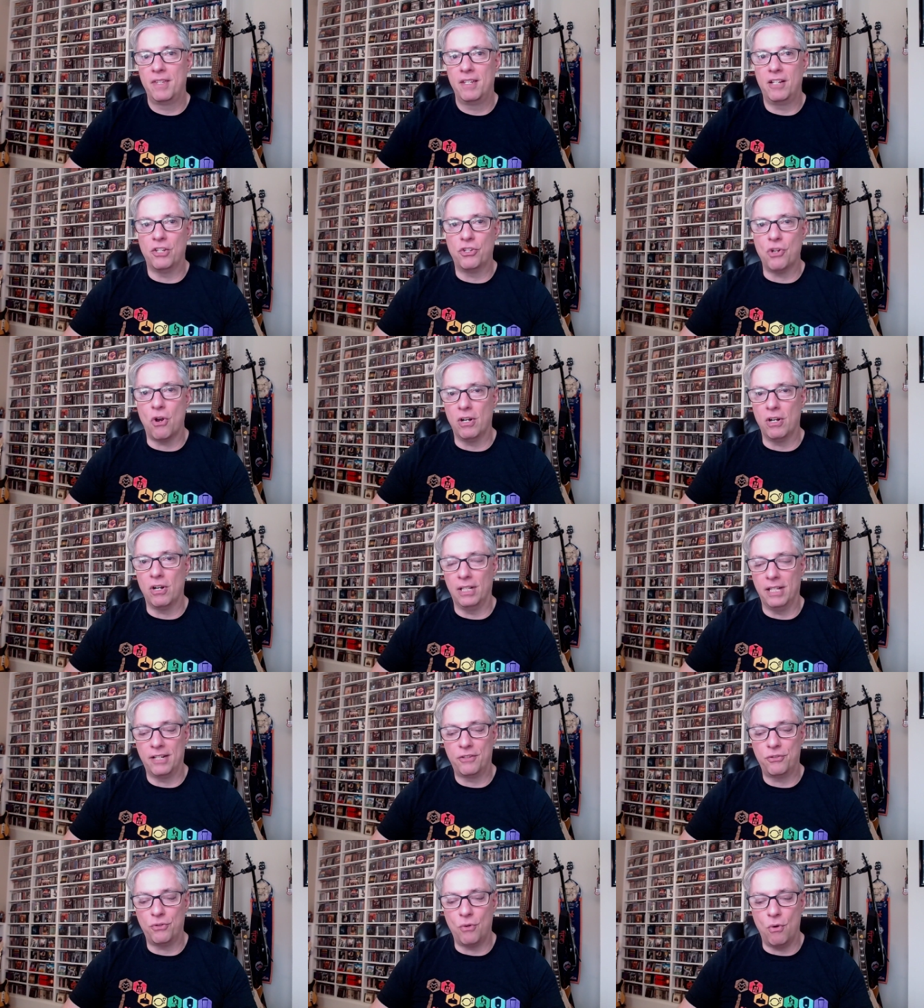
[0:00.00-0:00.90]
guitar
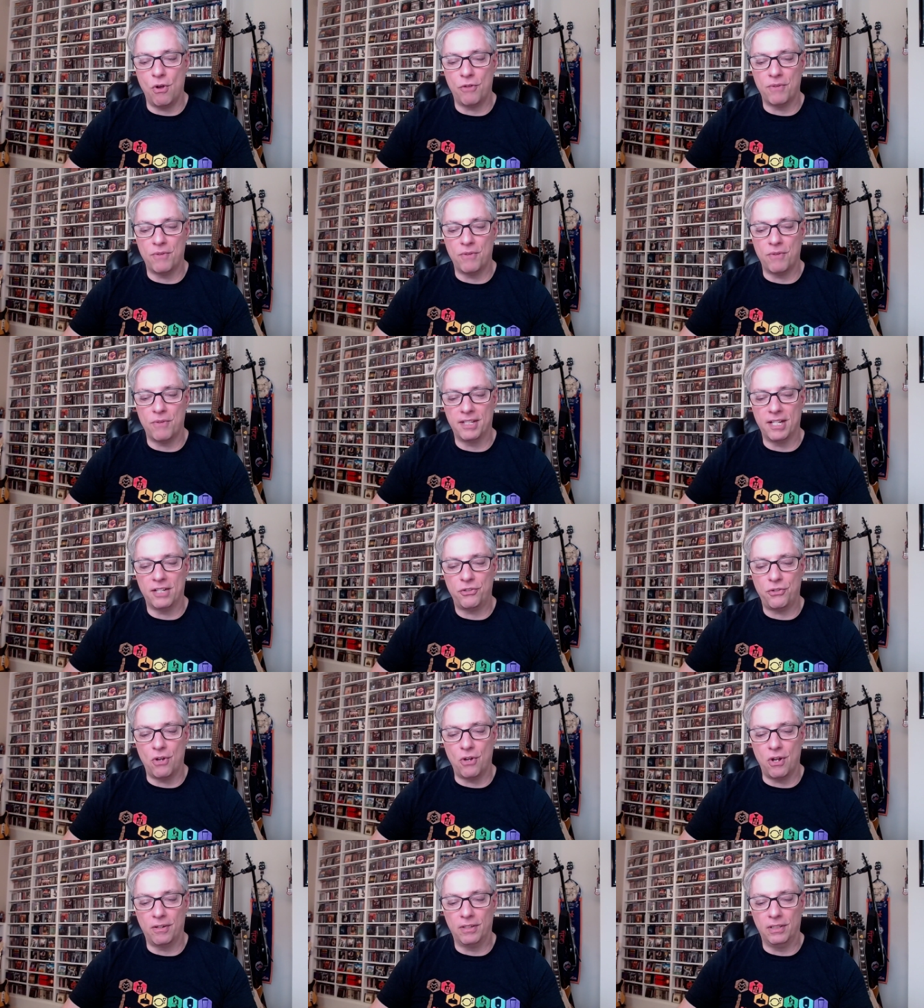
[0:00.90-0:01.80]
licks all throughout that
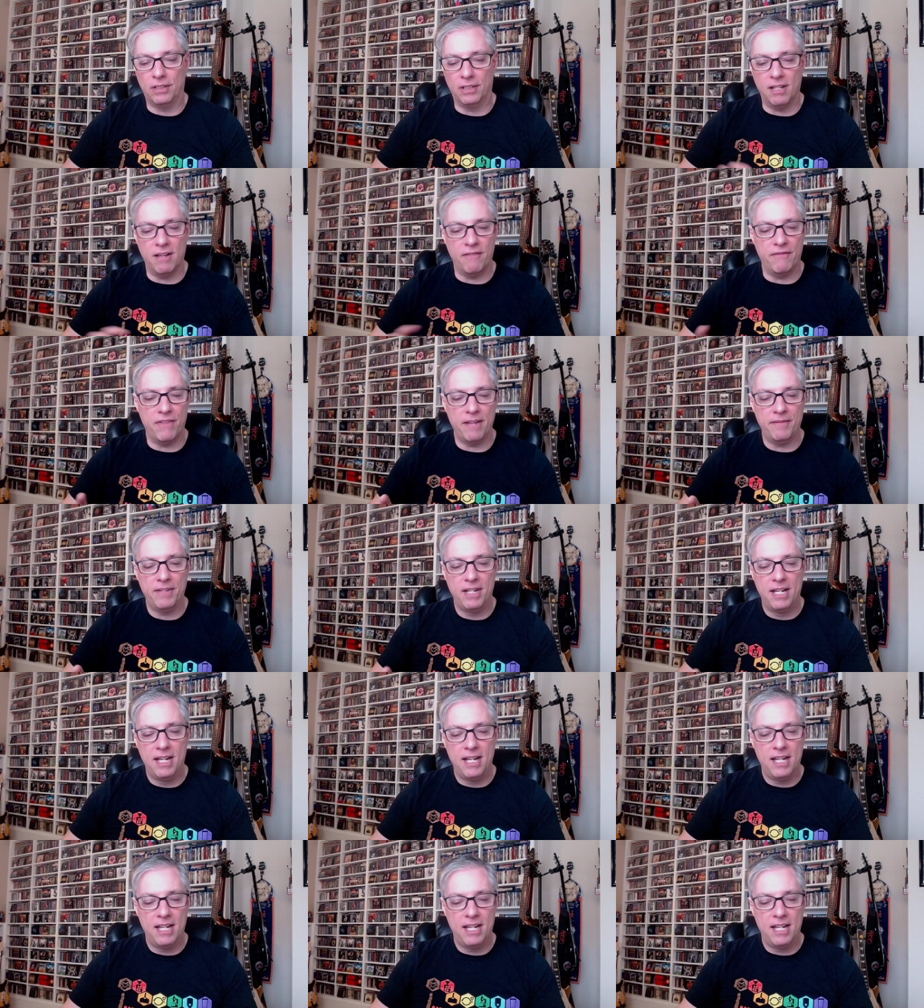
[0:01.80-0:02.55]
song. Love that.